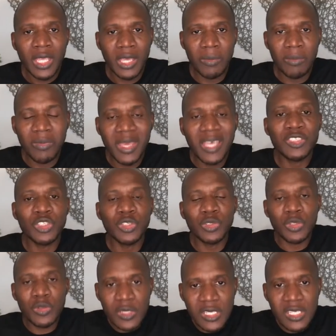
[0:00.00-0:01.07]
It makes you
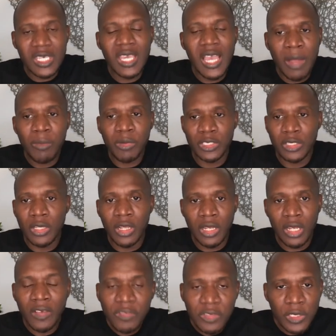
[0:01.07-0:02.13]
to see how much God
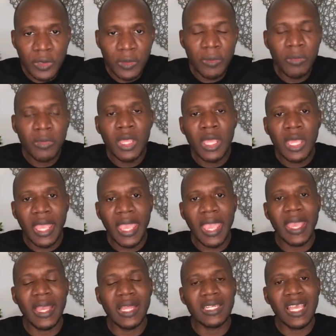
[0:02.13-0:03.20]
loves you,
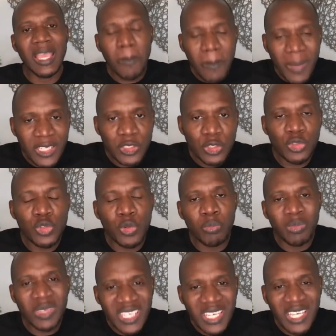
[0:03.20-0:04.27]
and it makes you to
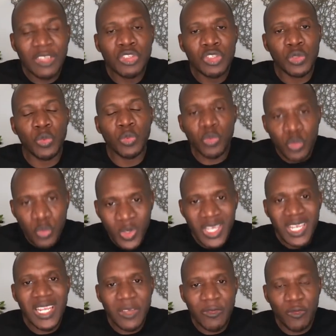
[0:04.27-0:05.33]
begin to
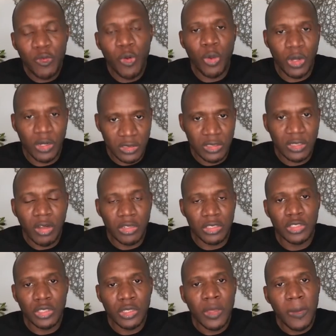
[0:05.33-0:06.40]
really focus
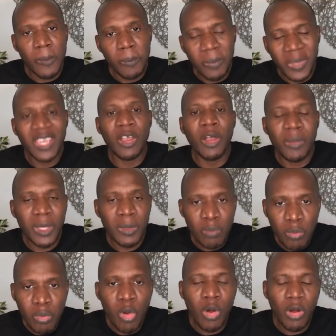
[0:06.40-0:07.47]
on becoming
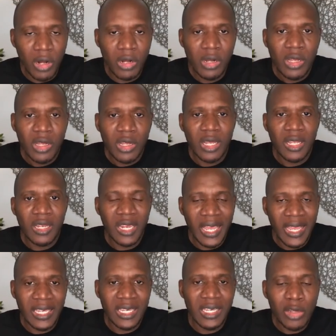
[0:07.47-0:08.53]
more
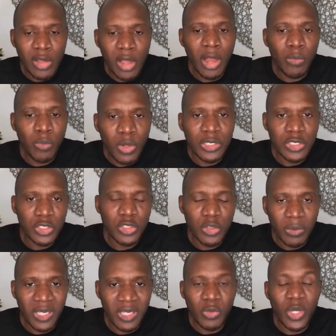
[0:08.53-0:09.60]
like God wants you to
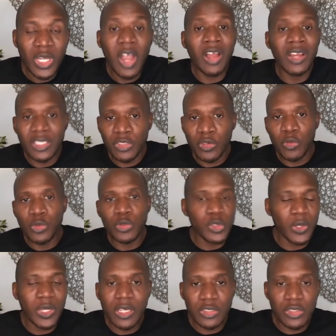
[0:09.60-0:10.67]
be, regardless of who
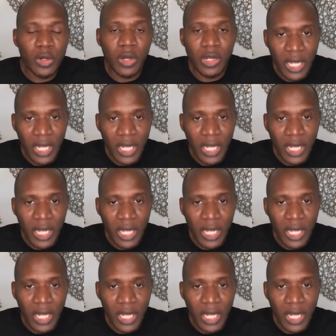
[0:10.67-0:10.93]
triggers you or